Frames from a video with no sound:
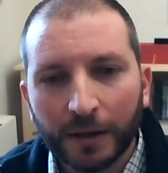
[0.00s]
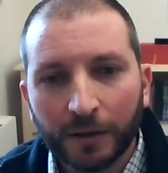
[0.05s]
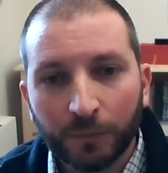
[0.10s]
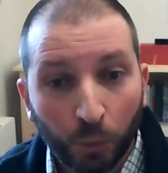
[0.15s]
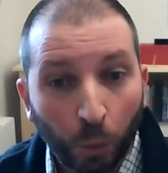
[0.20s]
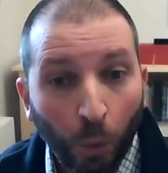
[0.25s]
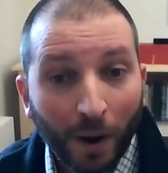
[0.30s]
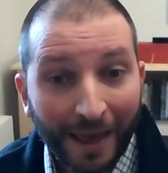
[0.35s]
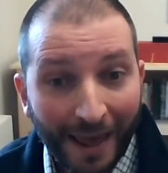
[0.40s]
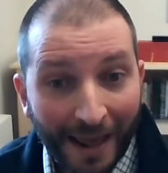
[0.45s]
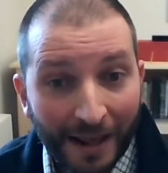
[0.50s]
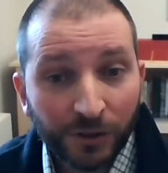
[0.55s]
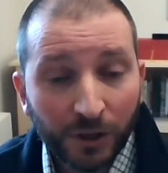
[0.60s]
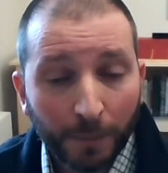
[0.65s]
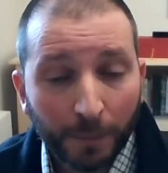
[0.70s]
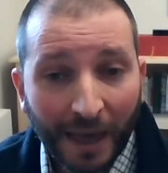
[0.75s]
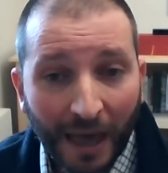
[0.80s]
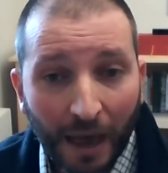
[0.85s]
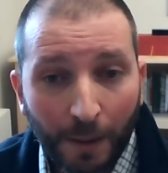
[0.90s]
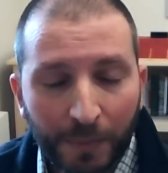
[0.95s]
What ends
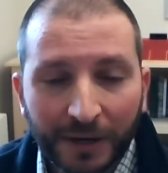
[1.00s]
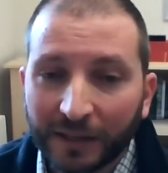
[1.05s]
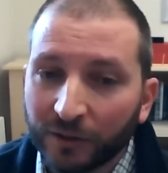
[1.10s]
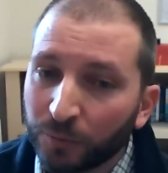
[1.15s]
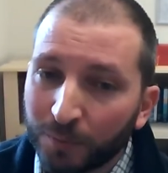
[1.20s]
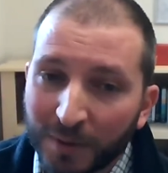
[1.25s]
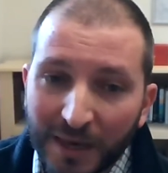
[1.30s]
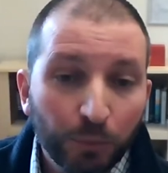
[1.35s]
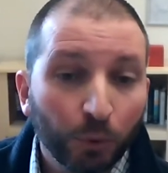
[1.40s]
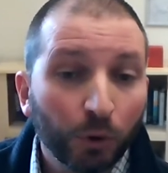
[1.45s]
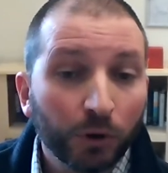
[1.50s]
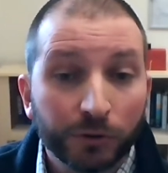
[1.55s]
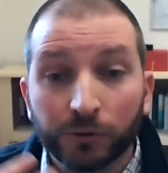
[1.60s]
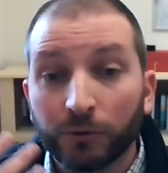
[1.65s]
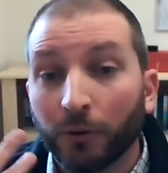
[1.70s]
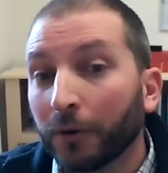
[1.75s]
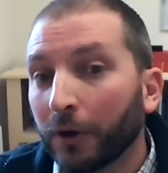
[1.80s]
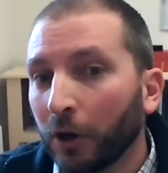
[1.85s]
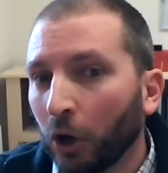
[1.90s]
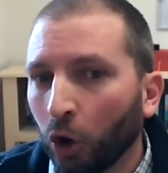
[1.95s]
up happening is people
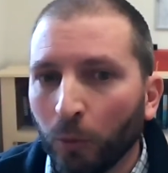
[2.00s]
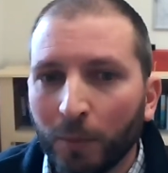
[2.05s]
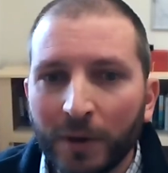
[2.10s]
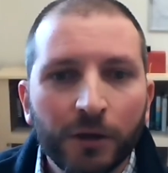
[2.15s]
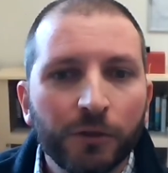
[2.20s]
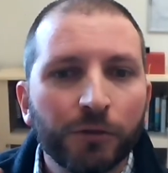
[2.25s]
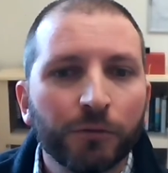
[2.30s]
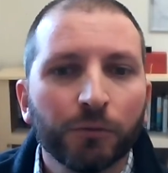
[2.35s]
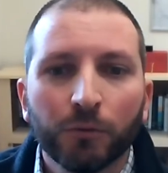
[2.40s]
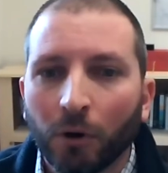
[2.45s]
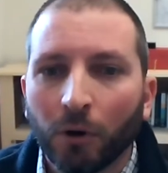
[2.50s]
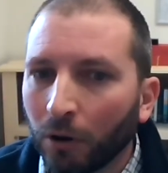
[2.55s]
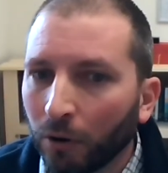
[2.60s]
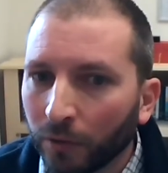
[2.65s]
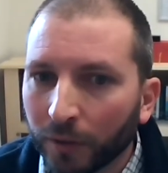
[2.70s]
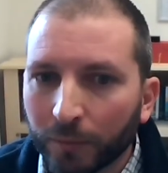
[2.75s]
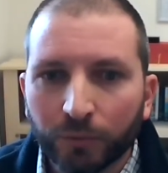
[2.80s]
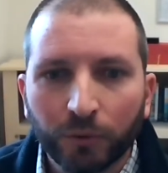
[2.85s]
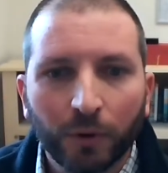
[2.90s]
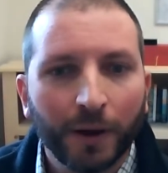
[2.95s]
start combing through
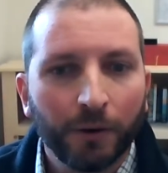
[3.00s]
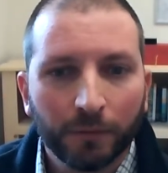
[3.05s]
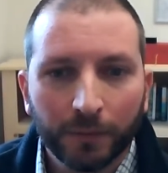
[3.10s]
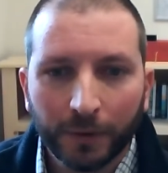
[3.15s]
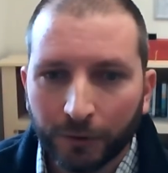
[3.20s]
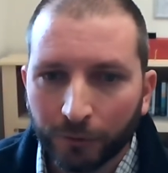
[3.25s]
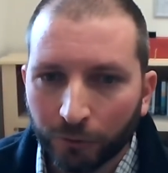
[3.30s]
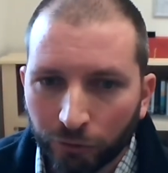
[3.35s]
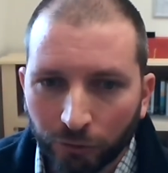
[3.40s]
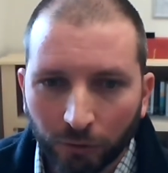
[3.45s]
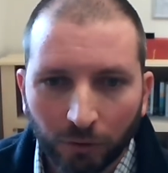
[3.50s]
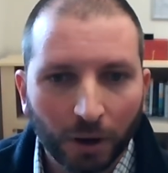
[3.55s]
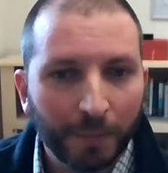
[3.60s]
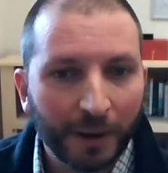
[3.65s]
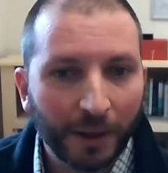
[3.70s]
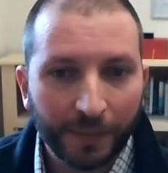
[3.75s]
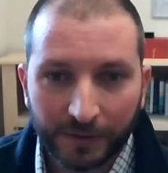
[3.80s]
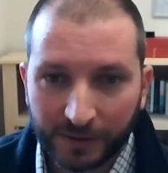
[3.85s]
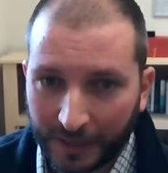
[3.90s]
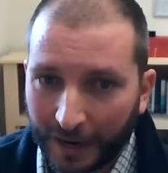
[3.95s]
all the prior literature
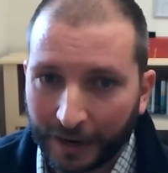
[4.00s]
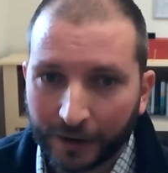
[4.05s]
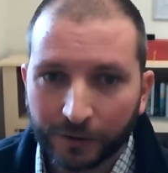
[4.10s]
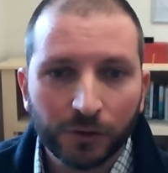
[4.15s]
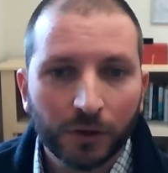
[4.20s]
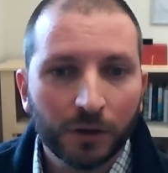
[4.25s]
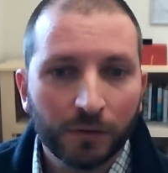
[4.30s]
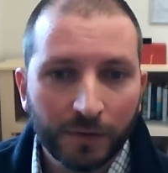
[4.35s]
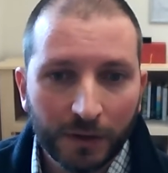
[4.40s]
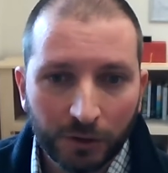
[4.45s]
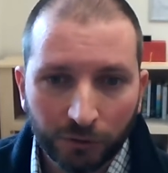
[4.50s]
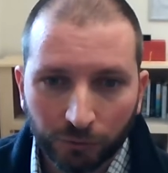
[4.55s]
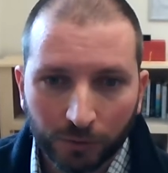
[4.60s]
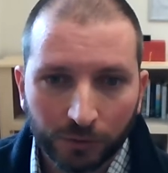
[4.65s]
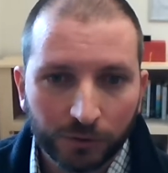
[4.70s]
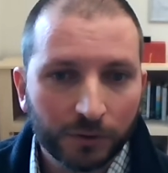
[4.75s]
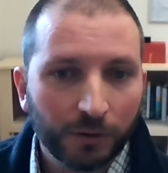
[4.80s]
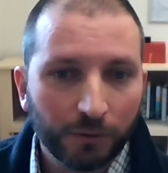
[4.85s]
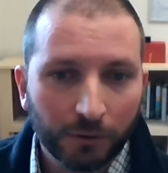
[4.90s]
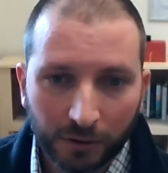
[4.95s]
about the taxa of
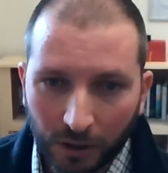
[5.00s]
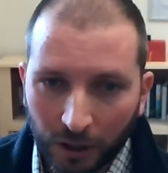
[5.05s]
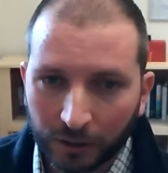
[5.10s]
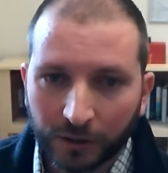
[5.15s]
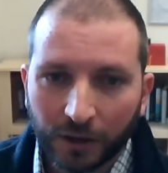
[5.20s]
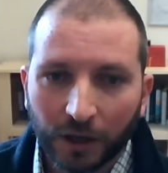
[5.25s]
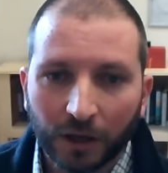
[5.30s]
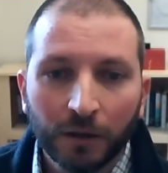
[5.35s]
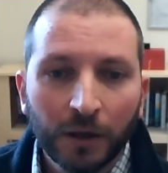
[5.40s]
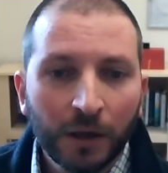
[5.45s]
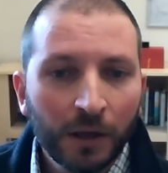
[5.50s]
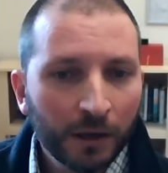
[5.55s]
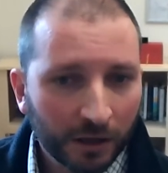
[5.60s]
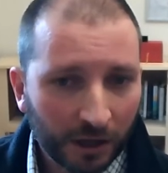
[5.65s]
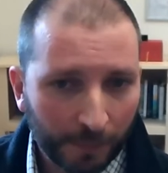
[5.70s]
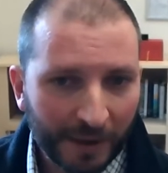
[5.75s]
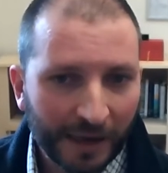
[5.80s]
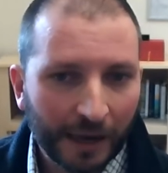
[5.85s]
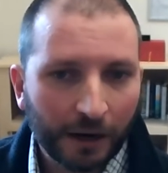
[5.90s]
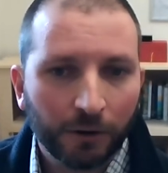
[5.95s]
interest that are
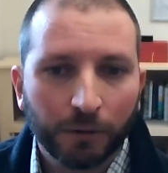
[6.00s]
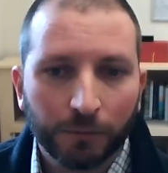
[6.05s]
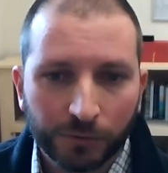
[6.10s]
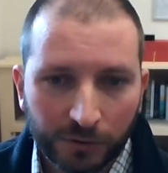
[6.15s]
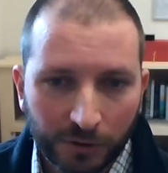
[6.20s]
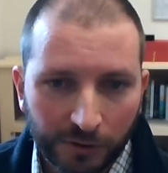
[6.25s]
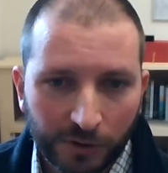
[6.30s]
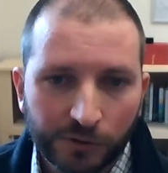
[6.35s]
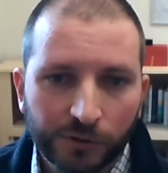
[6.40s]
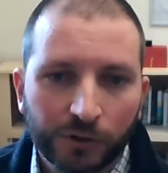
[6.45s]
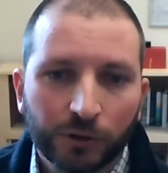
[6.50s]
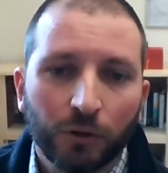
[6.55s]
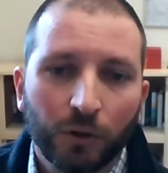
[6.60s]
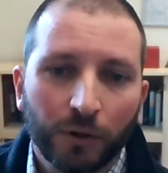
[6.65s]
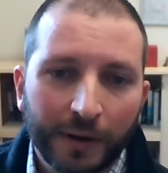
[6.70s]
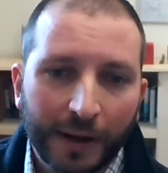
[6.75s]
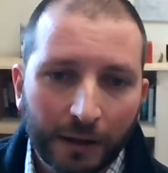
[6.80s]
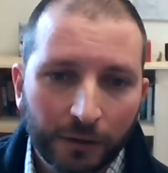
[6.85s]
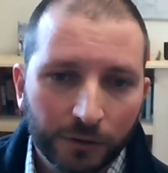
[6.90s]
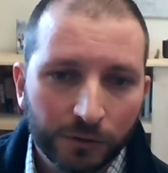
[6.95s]
coming out of their
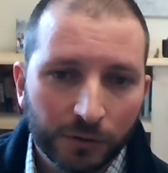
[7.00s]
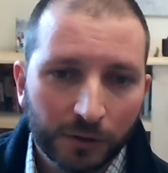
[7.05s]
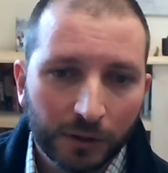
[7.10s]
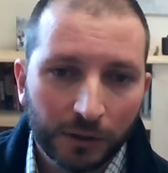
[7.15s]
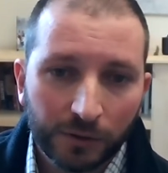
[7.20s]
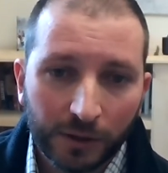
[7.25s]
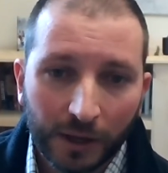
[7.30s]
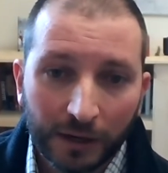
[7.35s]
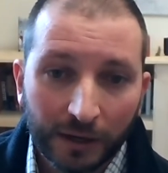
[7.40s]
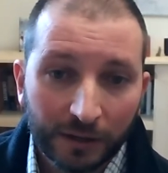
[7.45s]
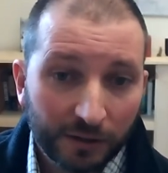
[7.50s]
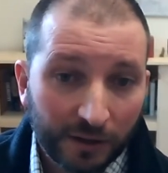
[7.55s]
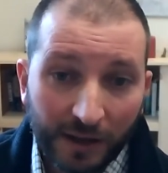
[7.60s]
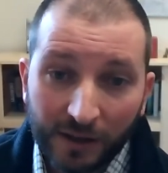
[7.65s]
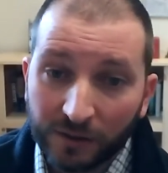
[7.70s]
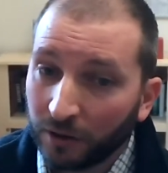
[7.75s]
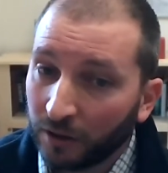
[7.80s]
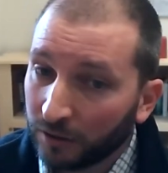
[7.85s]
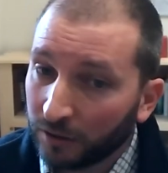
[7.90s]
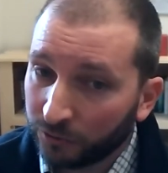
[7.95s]
statistical analyses, and it
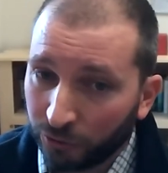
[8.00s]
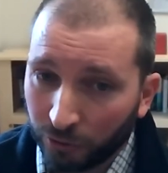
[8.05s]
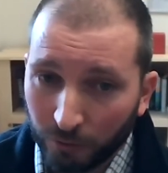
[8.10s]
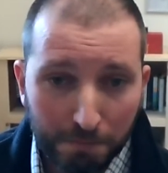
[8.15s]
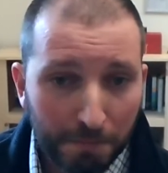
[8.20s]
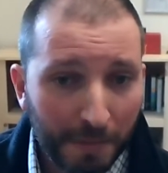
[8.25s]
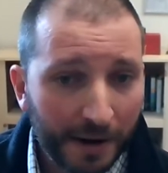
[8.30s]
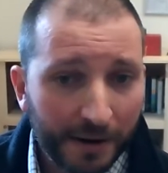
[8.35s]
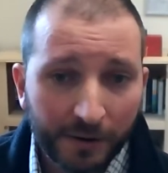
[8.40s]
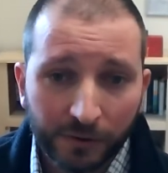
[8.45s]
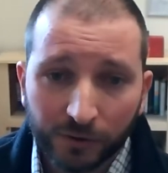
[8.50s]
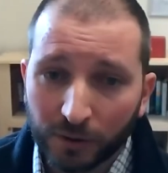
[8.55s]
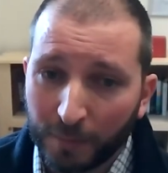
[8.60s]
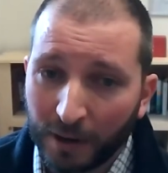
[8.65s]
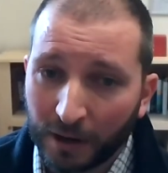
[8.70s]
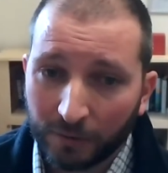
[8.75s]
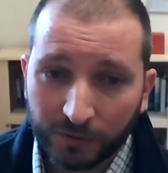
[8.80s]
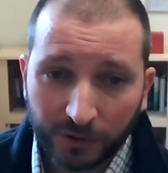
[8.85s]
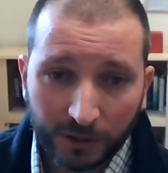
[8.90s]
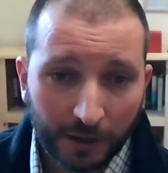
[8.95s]
takes a tremendous
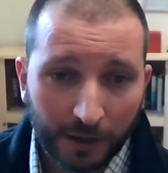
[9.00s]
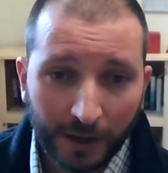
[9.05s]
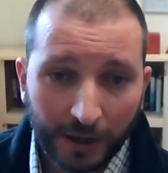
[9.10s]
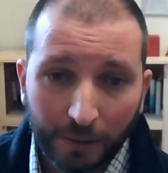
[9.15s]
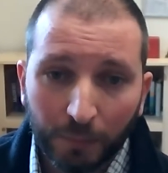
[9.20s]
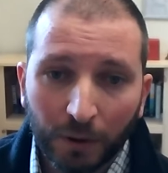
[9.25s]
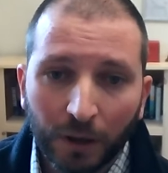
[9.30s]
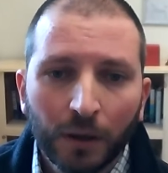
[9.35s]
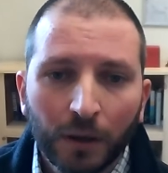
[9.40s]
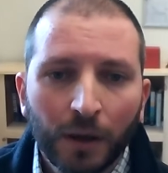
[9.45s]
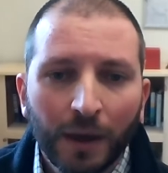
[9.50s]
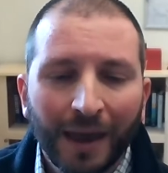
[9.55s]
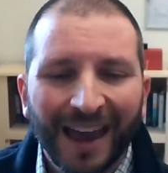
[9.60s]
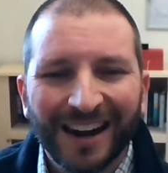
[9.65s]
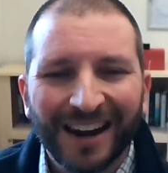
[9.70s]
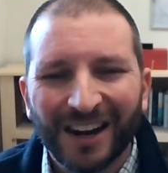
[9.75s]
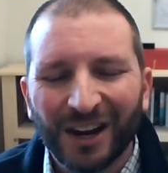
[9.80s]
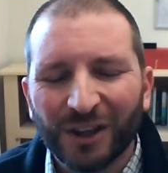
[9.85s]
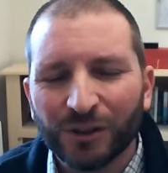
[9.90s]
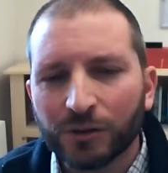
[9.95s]
amount of time,
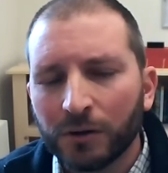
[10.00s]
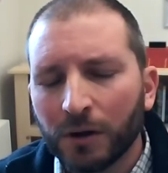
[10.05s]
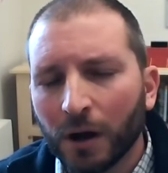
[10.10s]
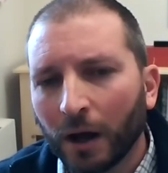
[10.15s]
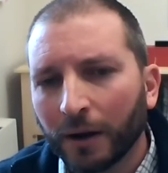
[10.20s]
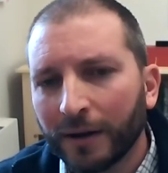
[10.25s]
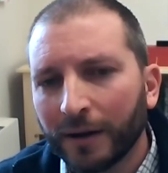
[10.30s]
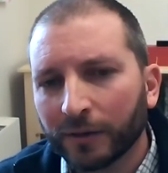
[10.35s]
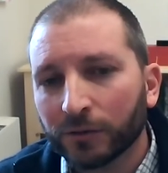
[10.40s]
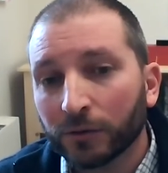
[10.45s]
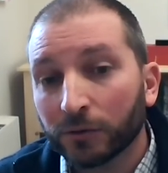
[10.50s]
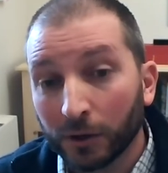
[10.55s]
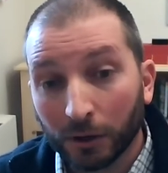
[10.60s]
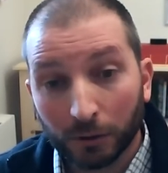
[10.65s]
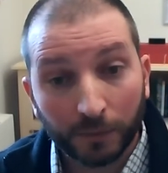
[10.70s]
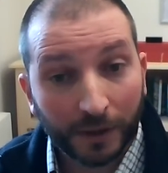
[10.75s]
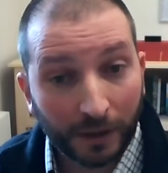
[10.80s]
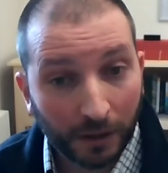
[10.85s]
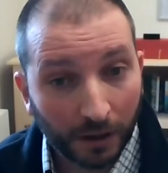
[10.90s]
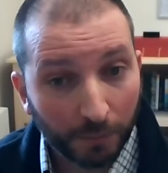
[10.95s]
and it is not
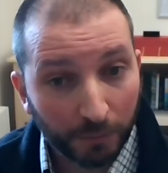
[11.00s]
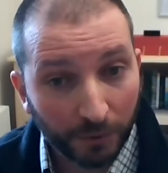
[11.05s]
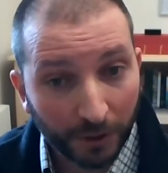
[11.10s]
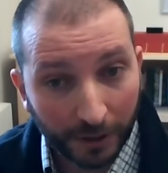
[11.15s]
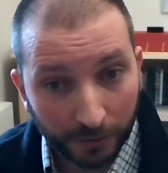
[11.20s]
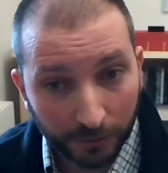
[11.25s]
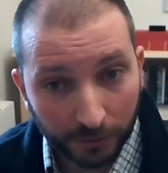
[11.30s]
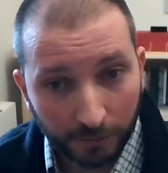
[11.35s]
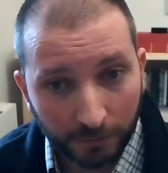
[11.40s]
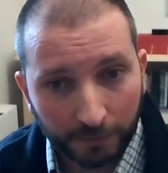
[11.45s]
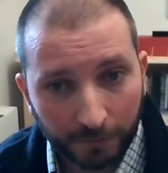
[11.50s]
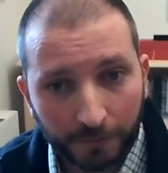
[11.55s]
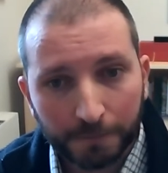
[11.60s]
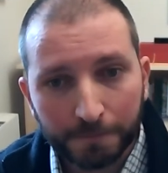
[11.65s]
necessarily comprehensive.